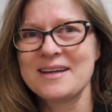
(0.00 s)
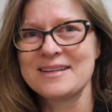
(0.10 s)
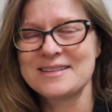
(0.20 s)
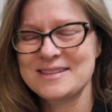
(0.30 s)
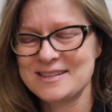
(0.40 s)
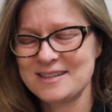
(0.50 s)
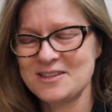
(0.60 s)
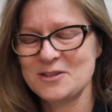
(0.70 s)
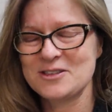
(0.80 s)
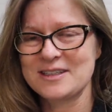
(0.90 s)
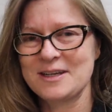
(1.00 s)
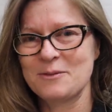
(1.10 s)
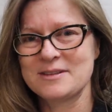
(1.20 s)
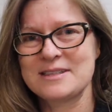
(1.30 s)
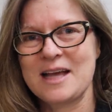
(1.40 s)
It's usually
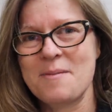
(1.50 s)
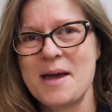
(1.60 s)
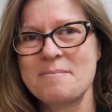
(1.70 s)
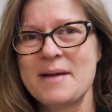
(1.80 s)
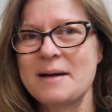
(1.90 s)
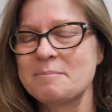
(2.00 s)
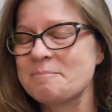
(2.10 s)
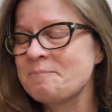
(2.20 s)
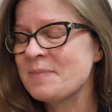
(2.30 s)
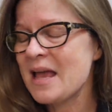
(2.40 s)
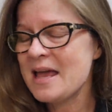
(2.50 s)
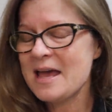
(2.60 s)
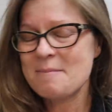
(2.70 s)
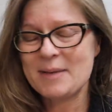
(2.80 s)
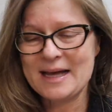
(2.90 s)
wants to come out mum.
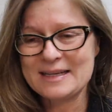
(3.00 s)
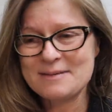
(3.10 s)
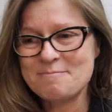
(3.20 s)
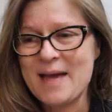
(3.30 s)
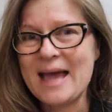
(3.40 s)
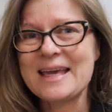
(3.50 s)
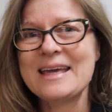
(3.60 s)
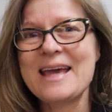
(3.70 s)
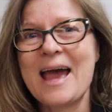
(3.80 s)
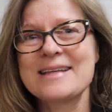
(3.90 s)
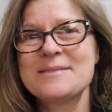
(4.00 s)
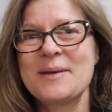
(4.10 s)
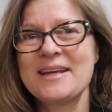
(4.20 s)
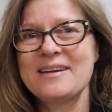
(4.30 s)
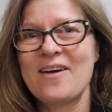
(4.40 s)
But Maggy has
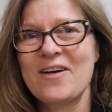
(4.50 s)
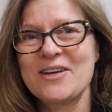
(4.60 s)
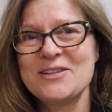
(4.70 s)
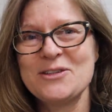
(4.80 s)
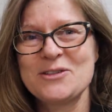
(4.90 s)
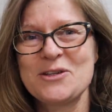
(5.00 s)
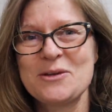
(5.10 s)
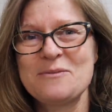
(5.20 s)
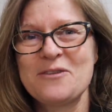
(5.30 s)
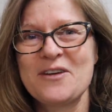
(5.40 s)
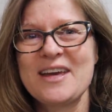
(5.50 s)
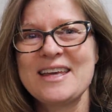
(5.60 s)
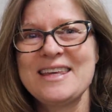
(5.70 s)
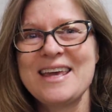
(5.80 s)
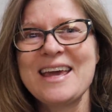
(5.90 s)
been on YouTube for a
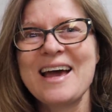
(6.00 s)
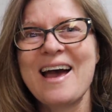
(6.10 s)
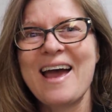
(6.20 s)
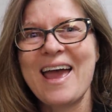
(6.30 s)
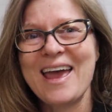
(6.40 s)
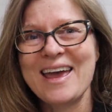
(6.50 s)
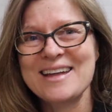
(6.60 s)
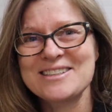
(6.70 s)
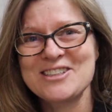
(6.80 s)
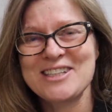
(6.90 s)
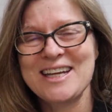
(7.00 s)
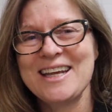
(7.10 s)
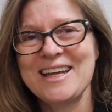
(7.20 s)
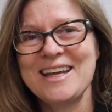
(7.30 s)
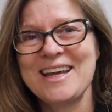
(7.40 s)
year and
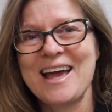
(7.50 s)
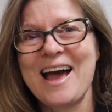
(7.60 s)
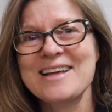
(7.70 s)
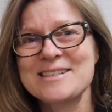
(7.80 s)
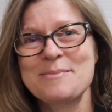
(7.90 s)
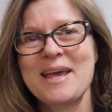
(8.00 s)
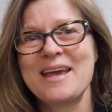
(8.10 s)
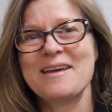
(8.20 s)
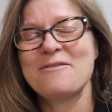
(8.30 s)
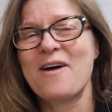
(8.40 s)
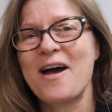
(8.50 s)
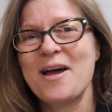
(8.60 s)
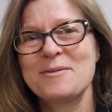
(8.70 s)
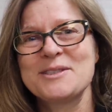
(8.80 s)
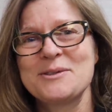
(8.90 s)
she asked me if
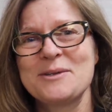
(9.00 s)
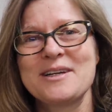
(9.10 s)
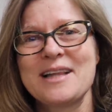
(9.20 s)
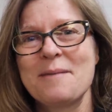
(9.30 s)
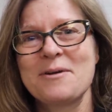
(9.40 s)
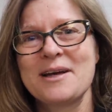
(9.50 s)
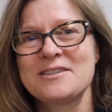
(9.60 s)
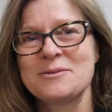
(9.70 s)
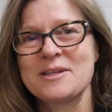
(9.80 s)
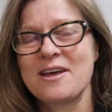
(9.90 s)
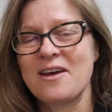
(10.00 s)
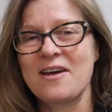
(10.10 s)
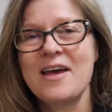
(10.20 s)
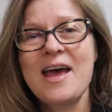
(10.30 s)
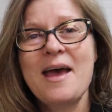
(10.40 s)
I would do a collaboration with her.